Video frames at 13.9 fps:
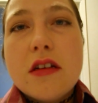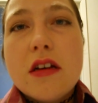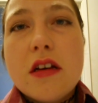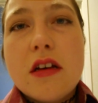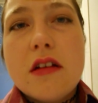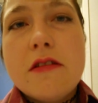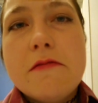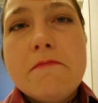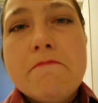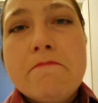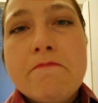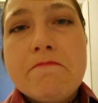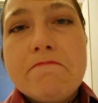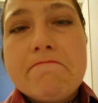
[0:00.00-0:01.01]

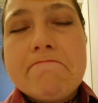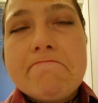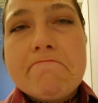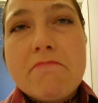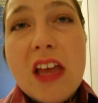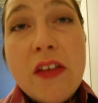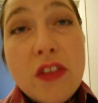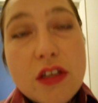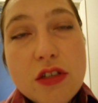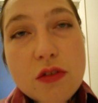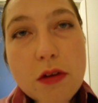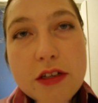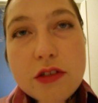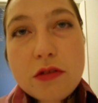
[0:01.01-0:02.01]
And this is why